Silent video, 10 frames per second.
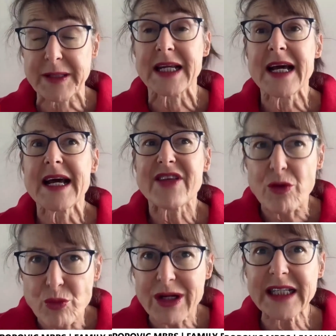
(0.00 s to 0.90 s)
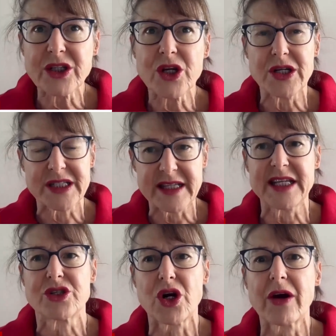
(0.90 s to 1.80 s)
but they really notice that
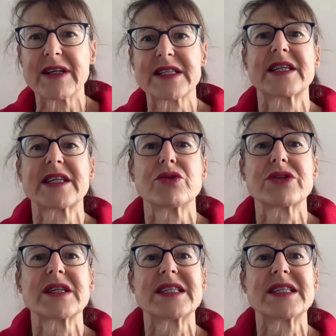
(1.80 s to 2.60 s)
their driving skills